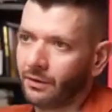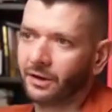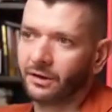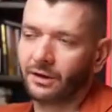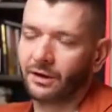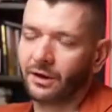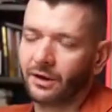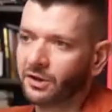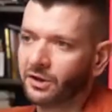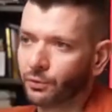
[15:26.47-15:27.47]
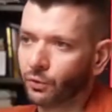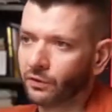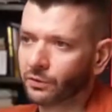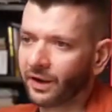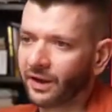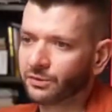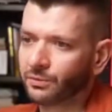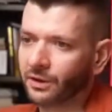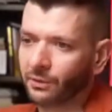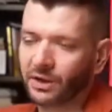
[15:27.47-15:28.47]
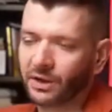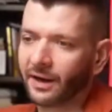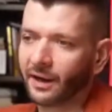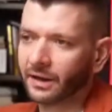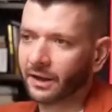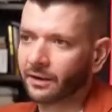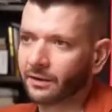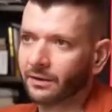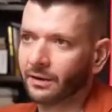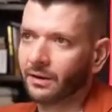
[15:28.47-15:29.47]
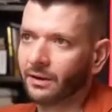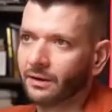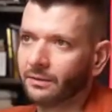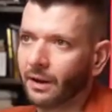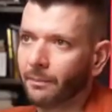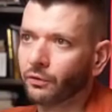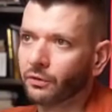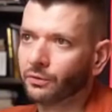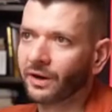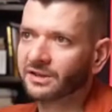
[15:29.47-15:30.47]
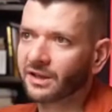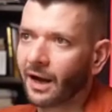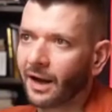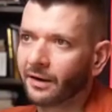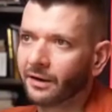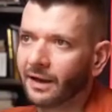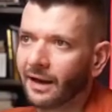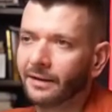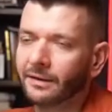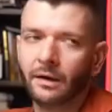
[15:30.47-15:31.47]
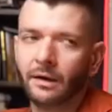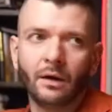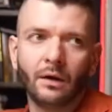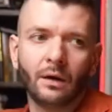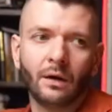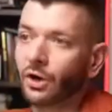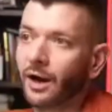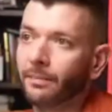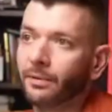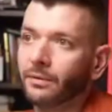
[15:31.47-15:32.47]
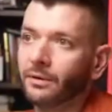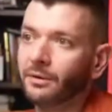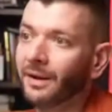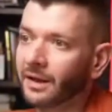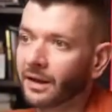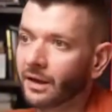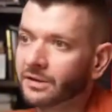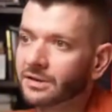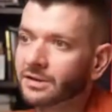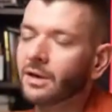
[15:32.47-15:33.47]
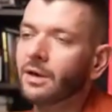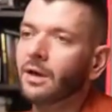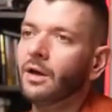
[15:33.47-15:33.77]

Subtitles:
They're like the approval rates, we're getting like approval rates higher than Stripe in many cases.